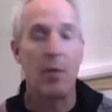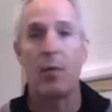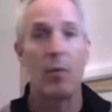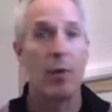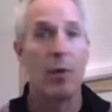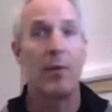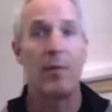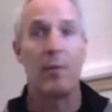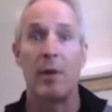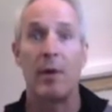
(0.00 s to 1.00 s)

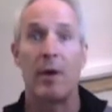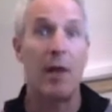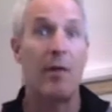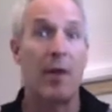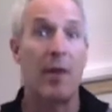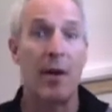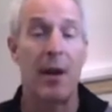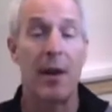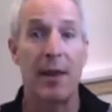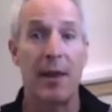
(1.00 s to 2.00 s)
with all of
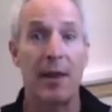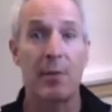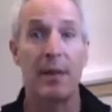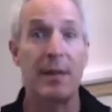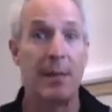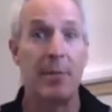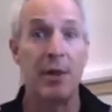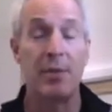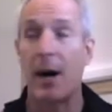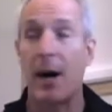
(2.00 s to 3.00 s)
our things with Team
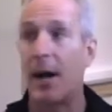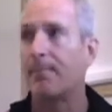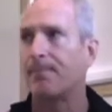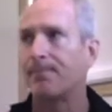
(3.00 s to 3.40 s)
Beachbody.